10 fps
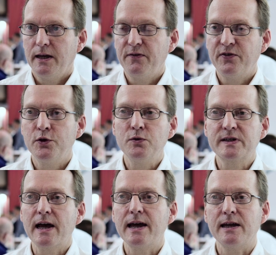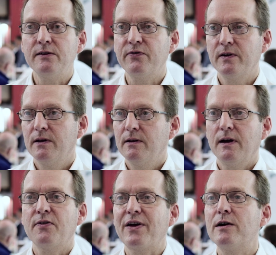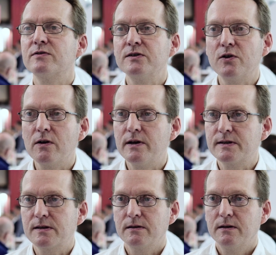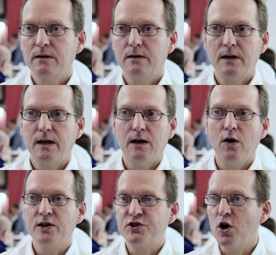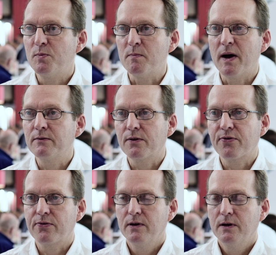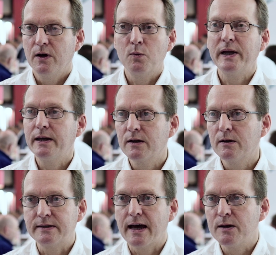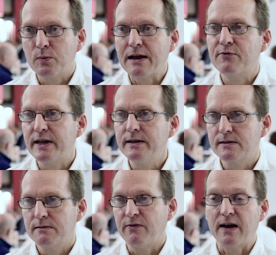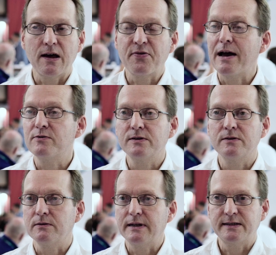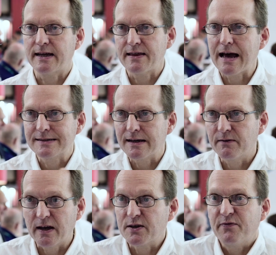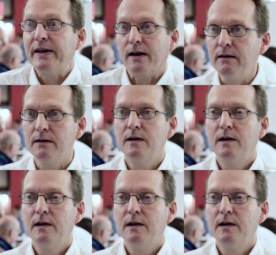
If you save $1,000 a job a month, a week, a day, whatever it is, a thousand, let's say that as a, as a figure,